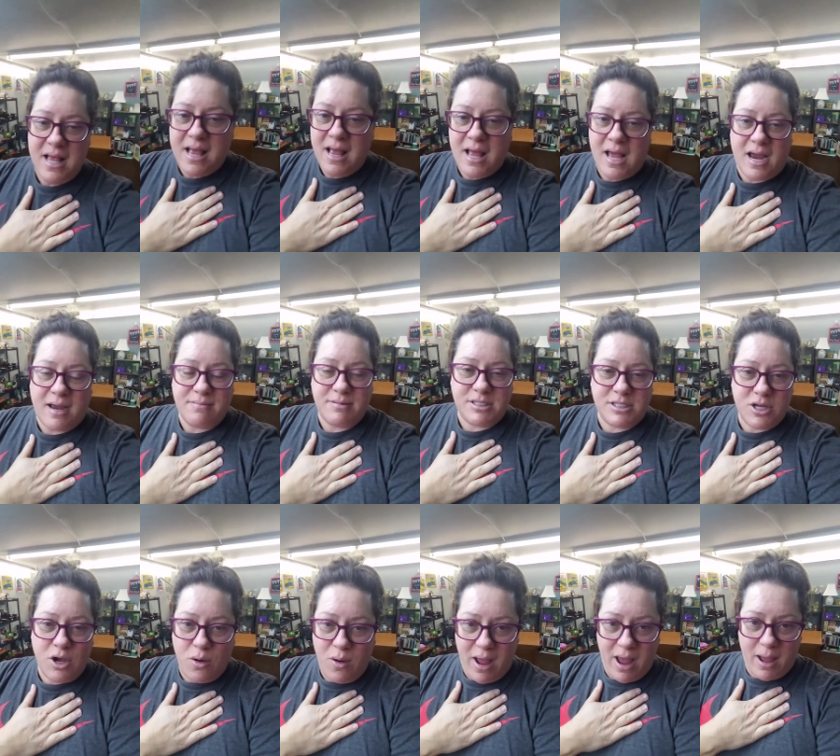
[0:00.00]
I'm
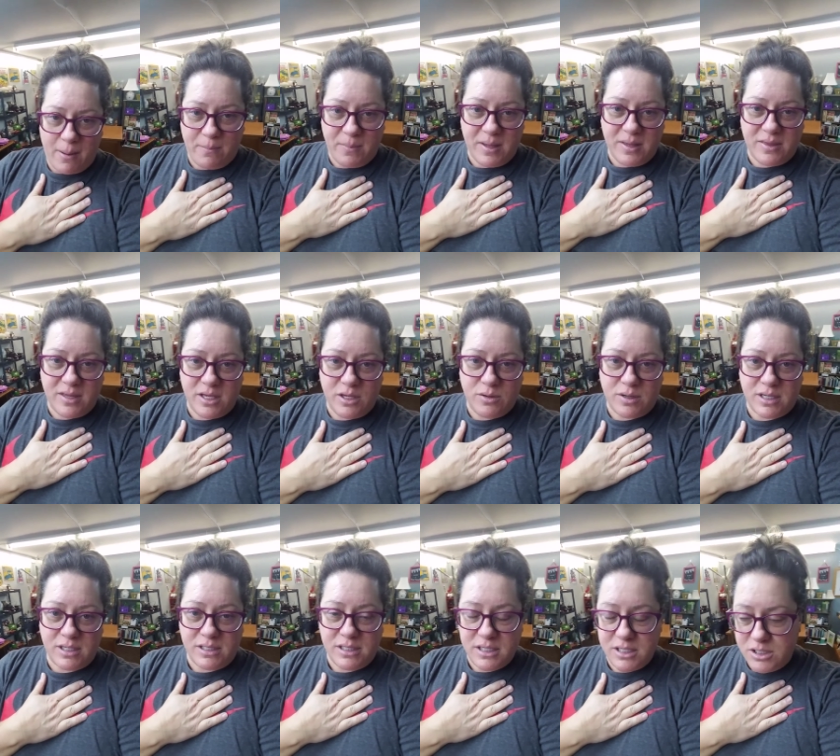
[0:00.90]
so happy that you
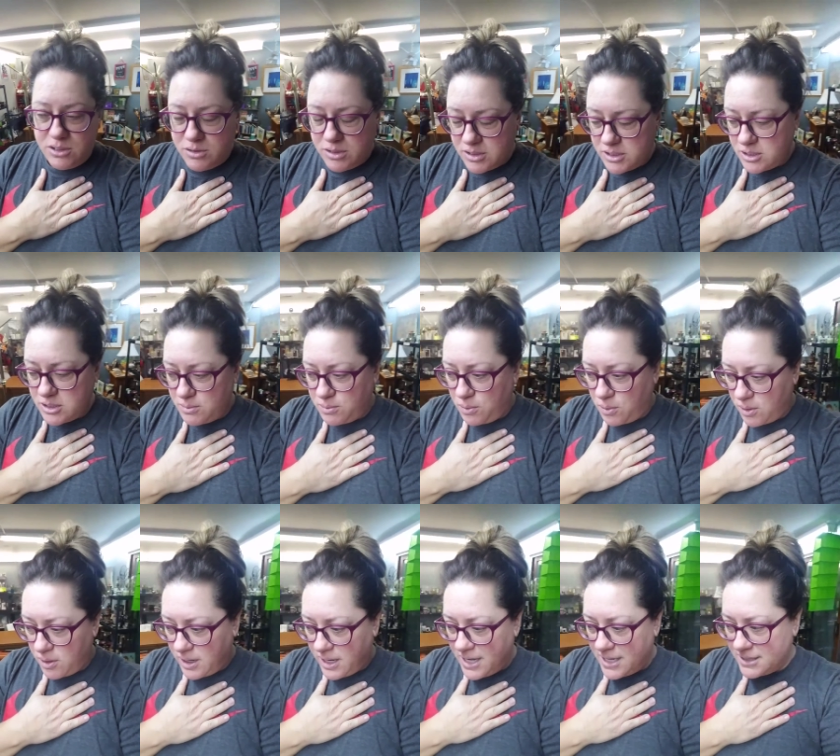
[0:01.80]
continue to
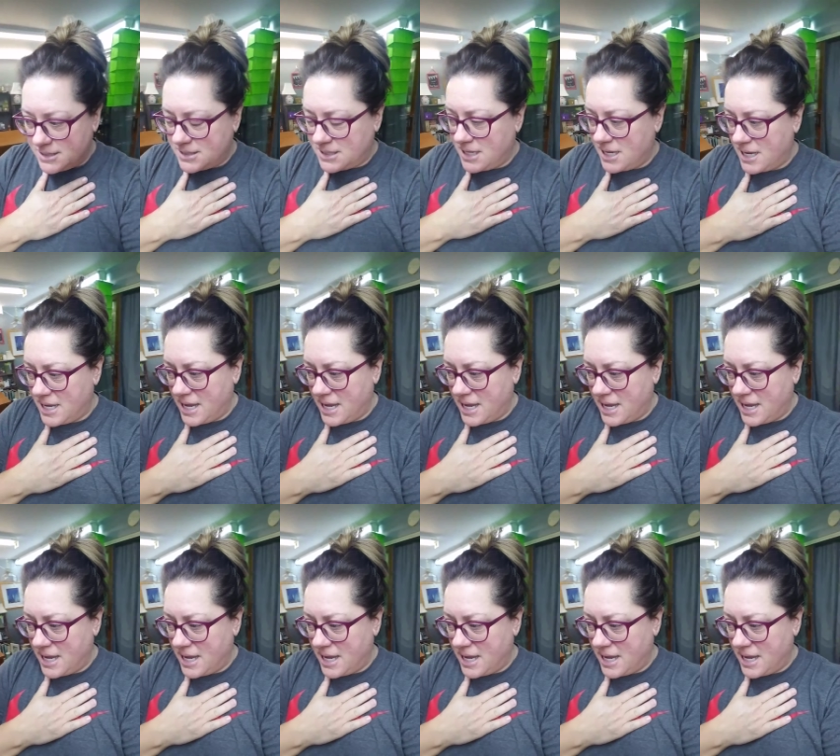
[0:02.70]
support us,